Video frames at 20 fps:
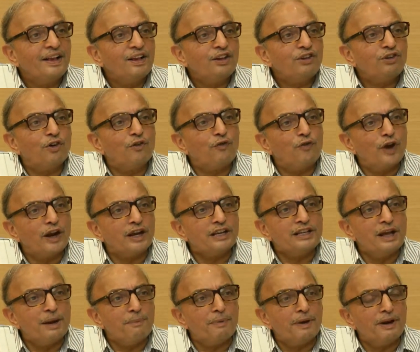So for
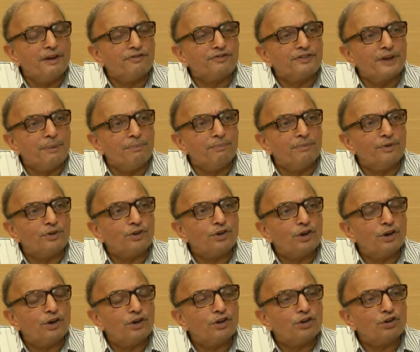example, if some
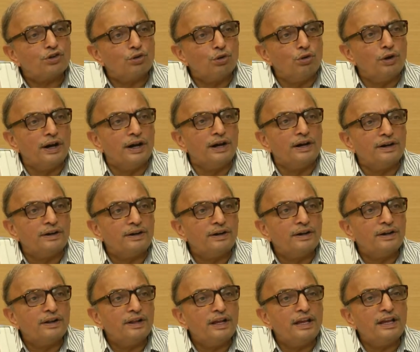student
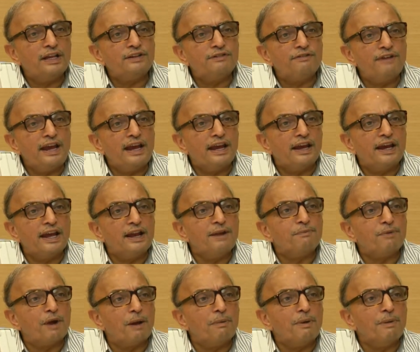is weak in
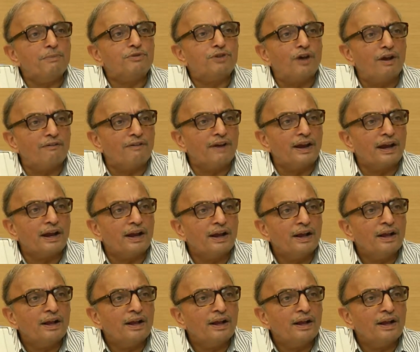problem solving,